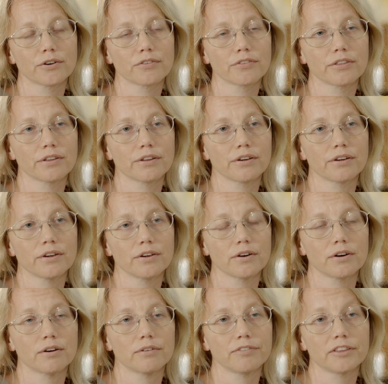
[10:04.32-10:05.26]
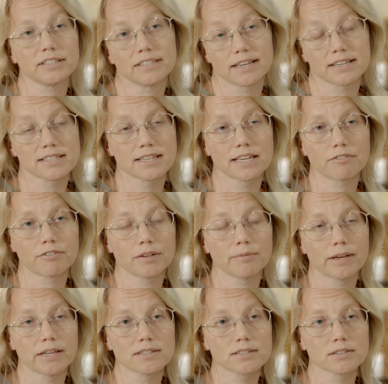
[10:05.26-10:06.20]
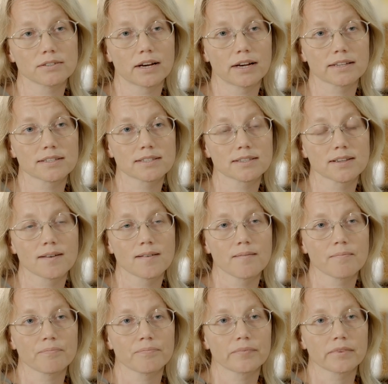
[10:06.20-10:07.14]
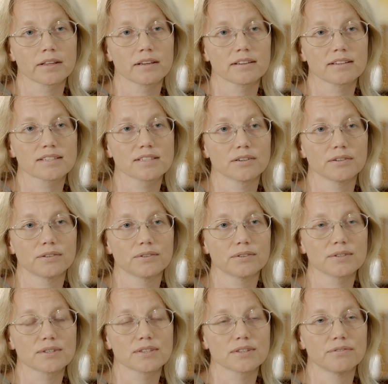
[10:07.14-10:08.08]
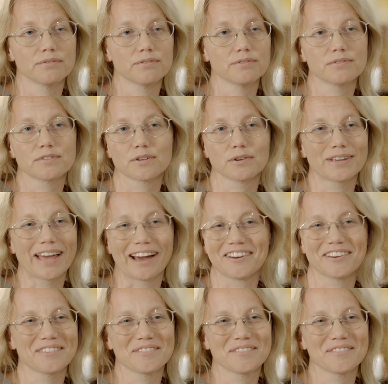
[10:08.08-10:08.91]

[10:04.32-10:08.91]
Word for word: of the, of the text that remains to us? so so so yeah